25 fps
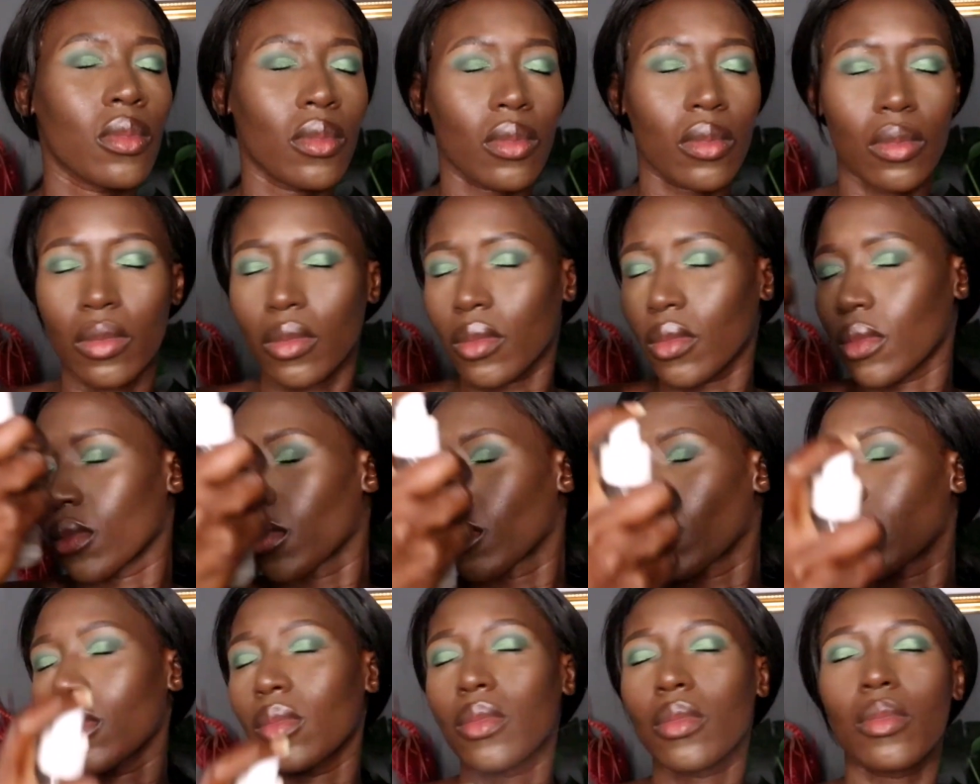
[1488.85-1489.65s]
which I've
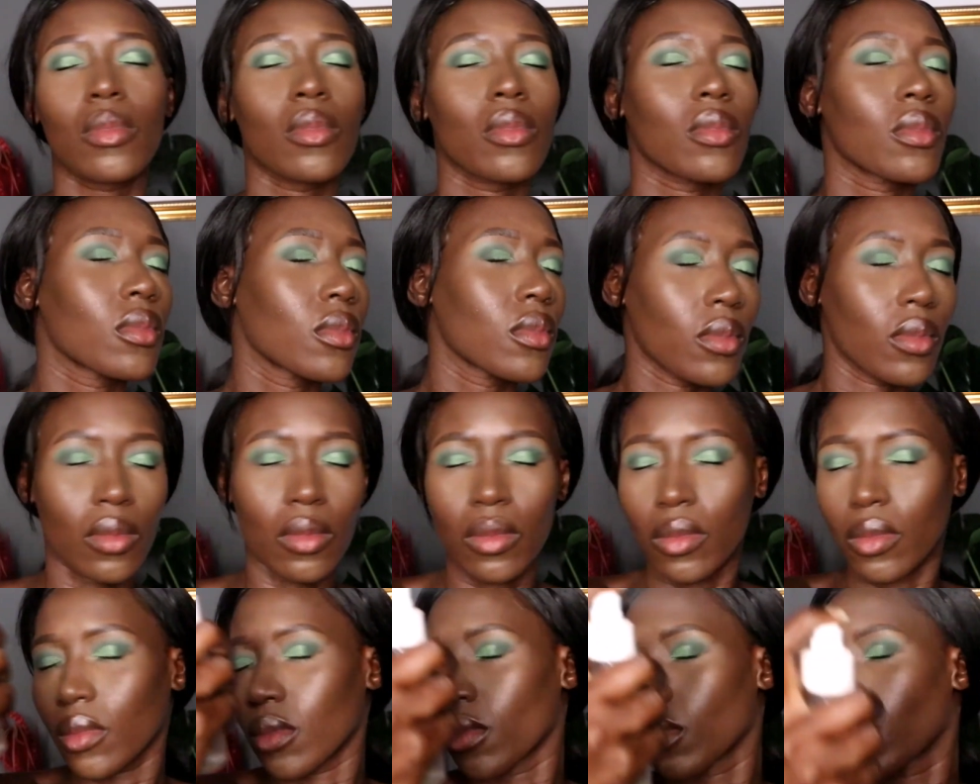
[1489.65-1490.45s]
poured on
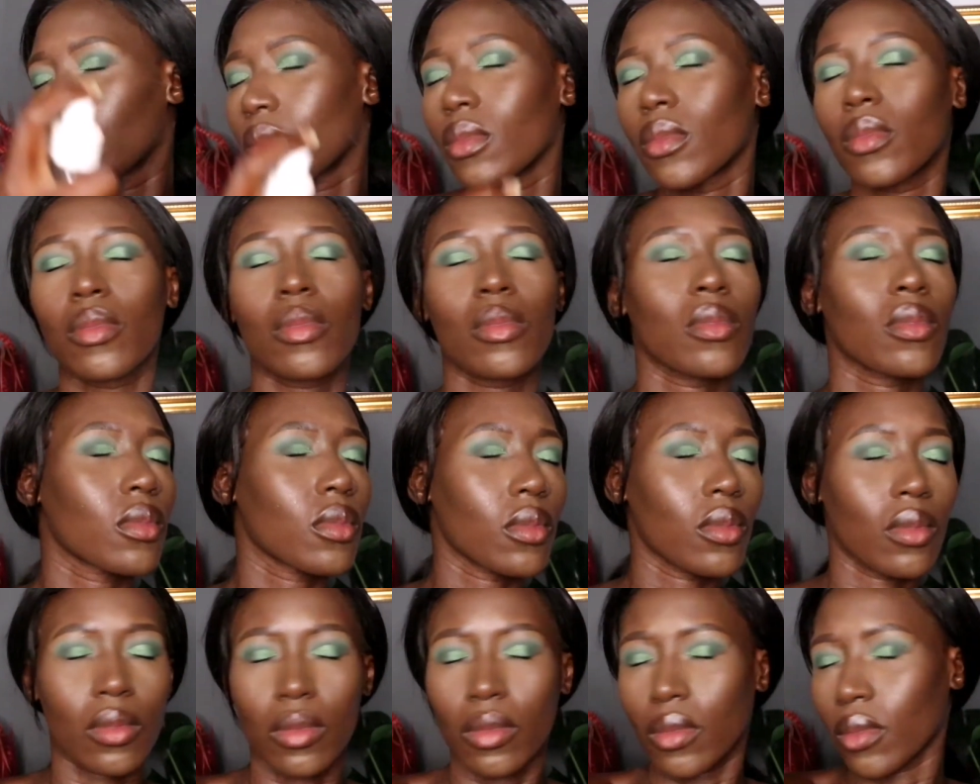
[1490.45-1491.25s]
another
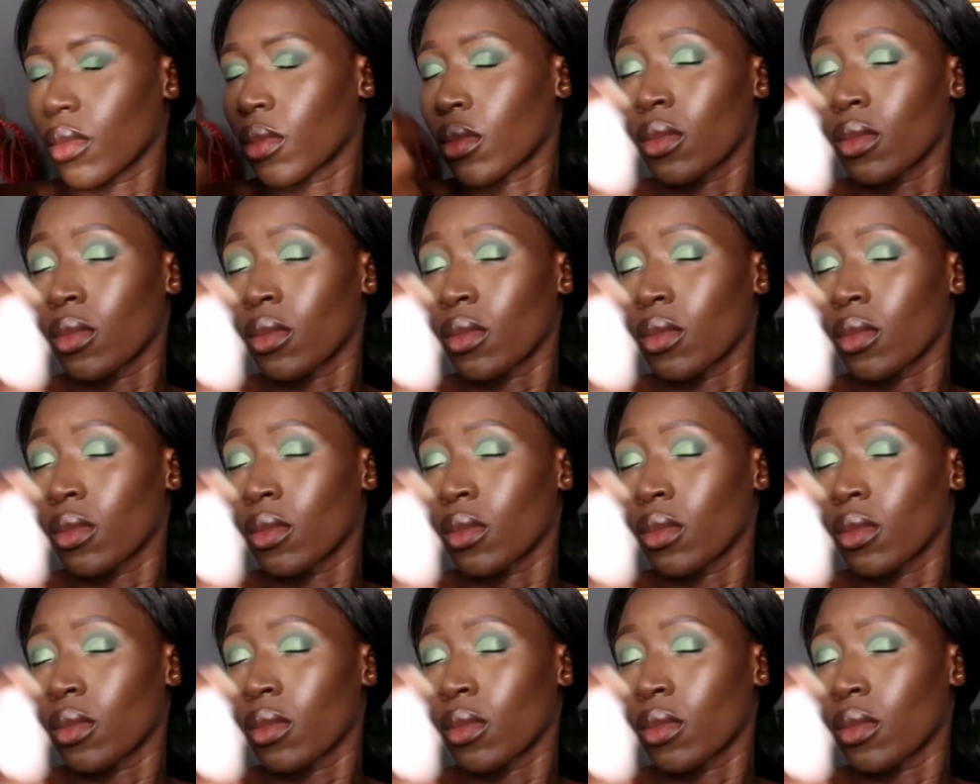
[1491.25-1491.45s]
bottle.